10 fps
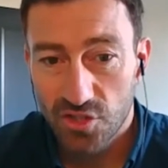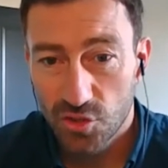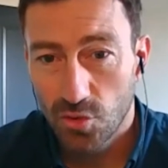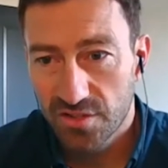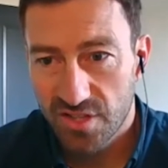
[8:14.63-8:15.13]

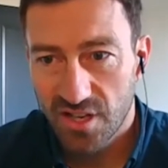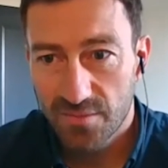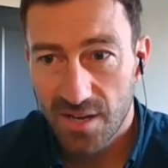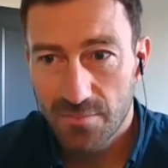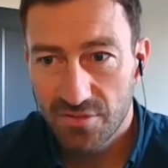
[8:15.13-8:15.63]
short-term
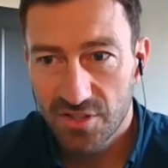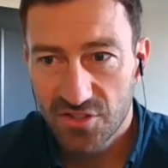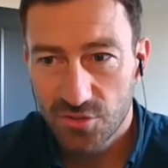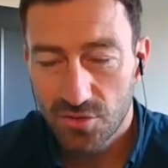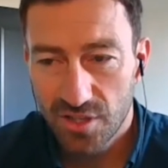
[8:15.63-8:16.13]
temporary
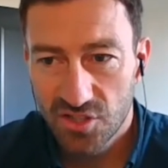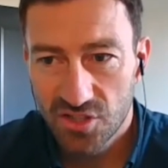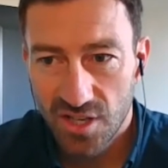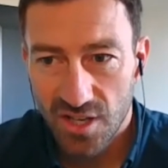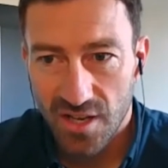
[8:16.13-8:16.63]

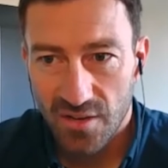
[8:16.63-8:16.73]
storage,